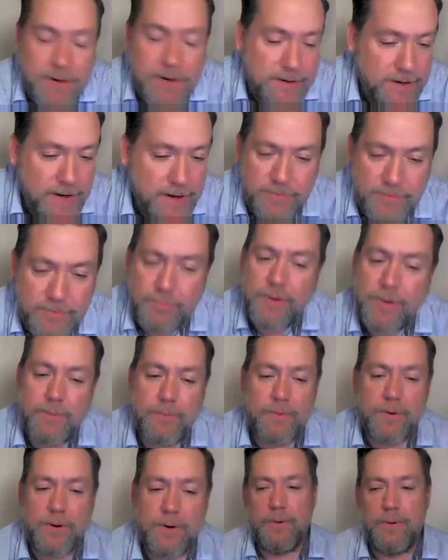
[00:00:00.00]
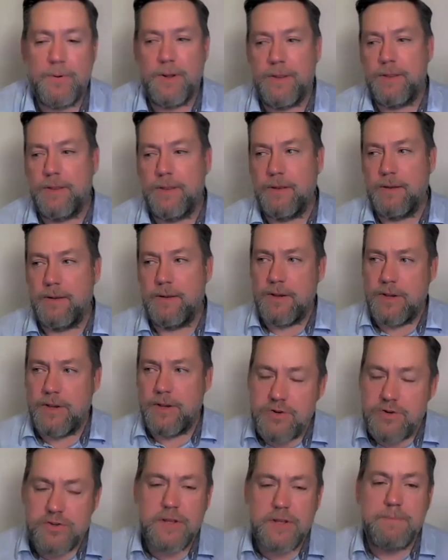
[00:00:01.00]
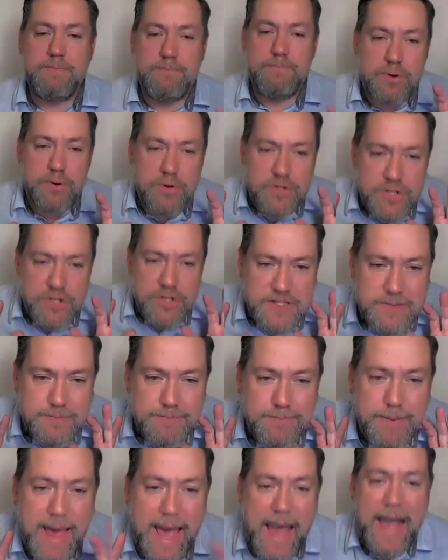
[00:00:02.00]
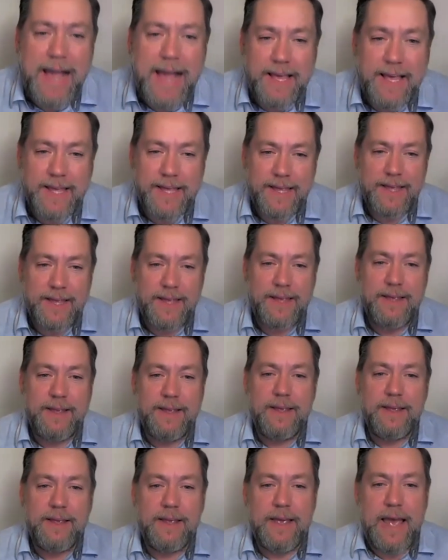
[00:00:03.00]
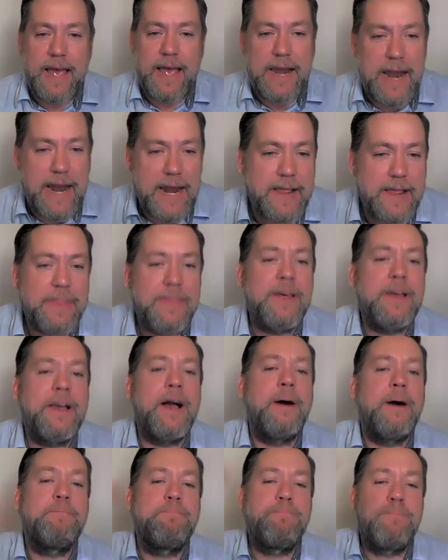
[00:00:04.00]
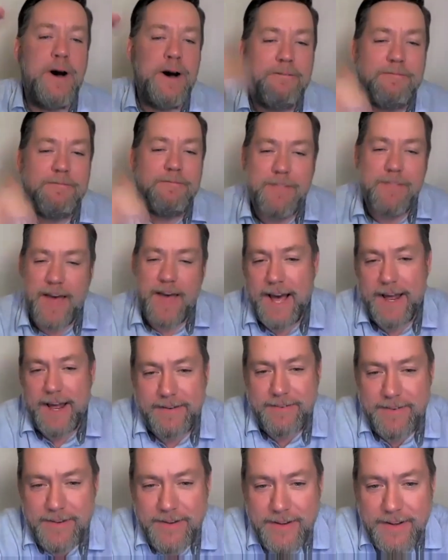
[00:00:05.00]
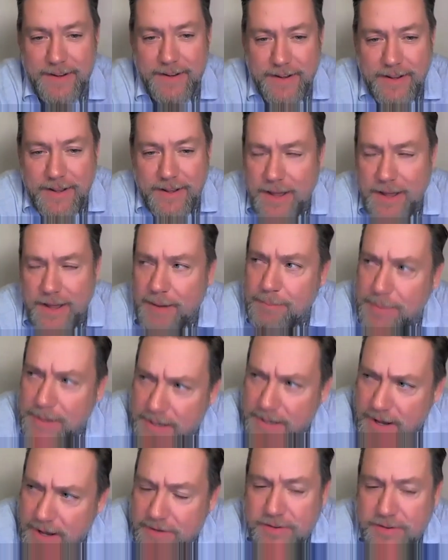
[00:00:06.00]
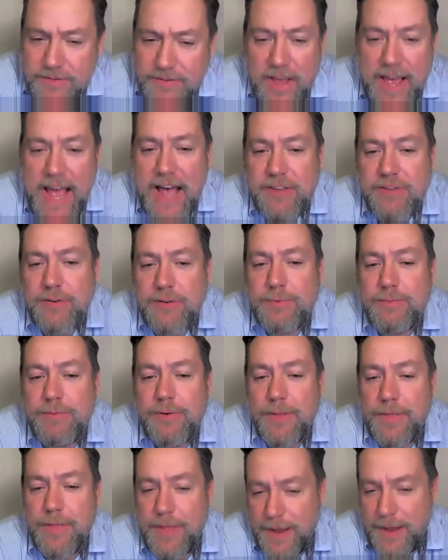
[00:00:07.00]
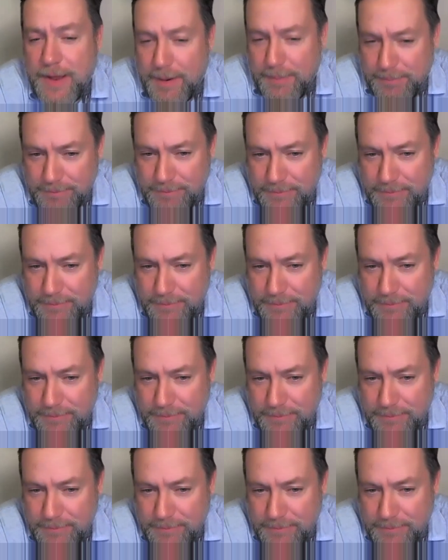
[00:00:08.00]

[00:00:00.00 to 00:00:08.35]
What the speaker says: dentist we work with usually pushes back at anything above that because it's a hassle for them.